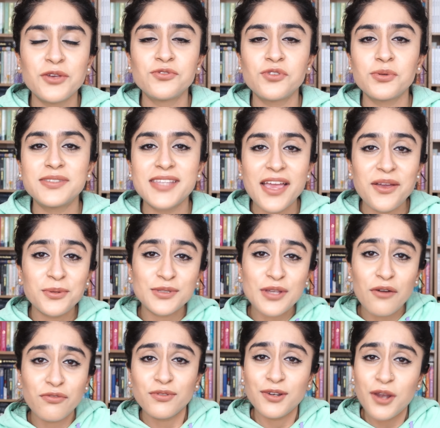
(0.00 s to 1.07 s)
So set
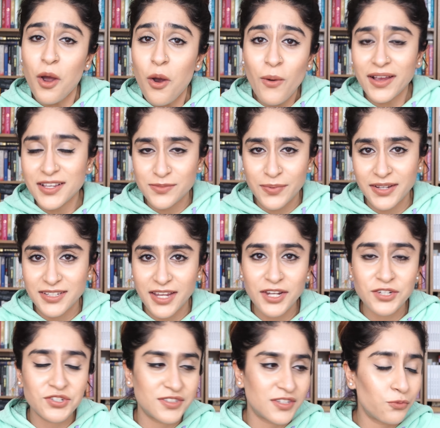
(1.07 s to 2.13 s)
yourself low
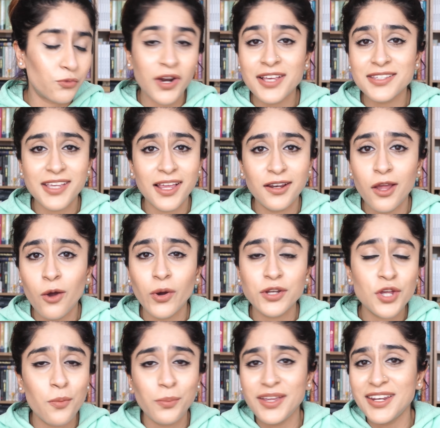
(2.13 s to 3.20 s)
expectations. And when I say low, I
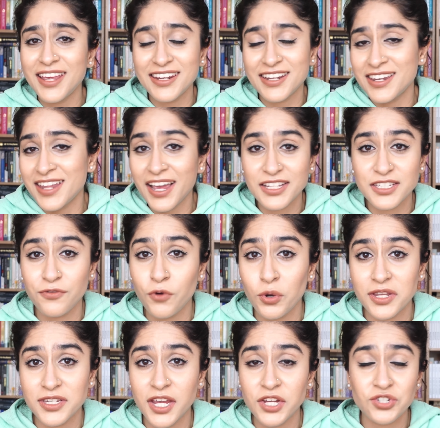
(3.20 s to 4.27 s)
don't mean it in a negative
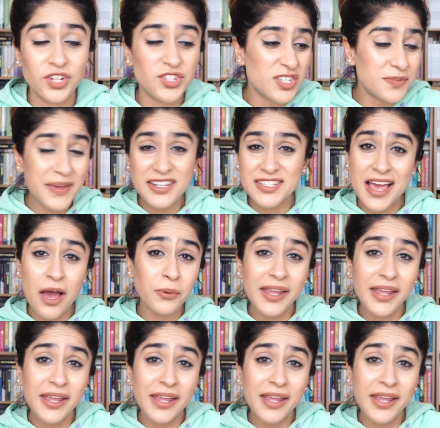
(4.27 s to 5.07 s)
connotation. I just mean down